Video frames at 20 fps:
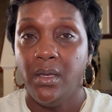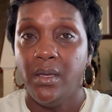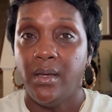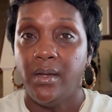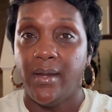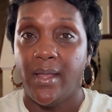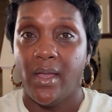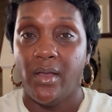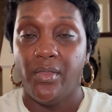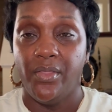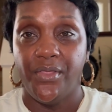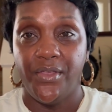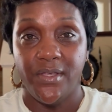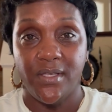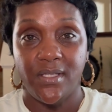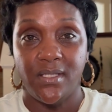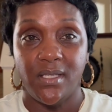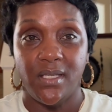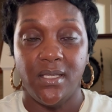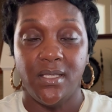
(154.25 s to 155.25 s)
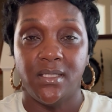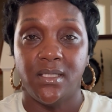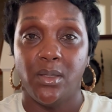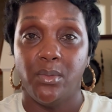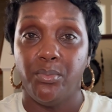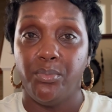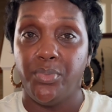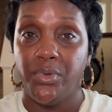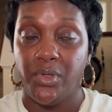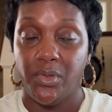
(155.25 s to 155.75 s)
Now, this is
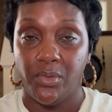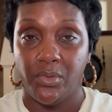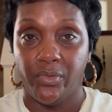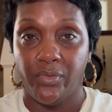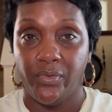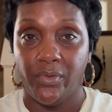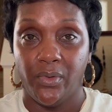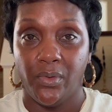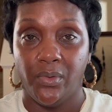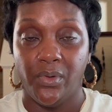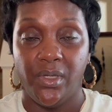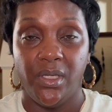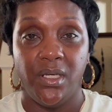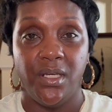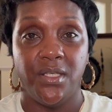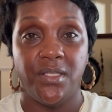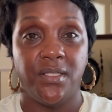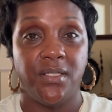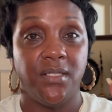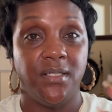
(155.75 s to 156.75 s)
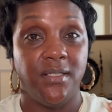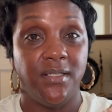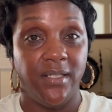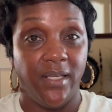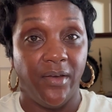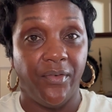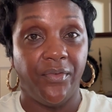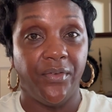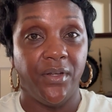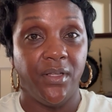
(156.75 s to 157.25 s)
beautiful, and it is
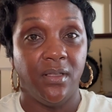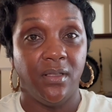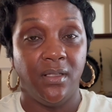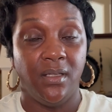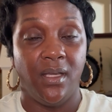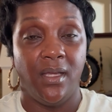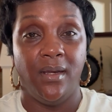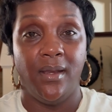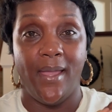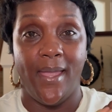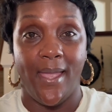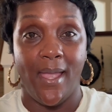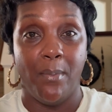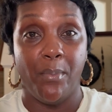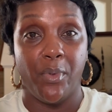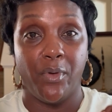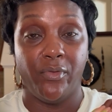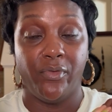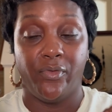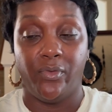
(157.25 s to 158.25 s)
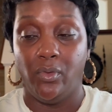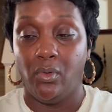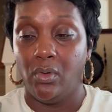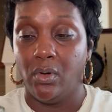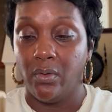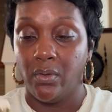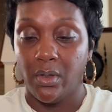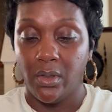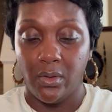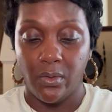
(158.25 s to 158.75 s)
definitely an amber
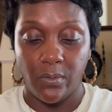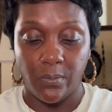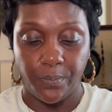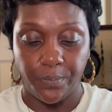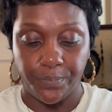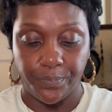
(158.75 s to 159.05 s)
floral.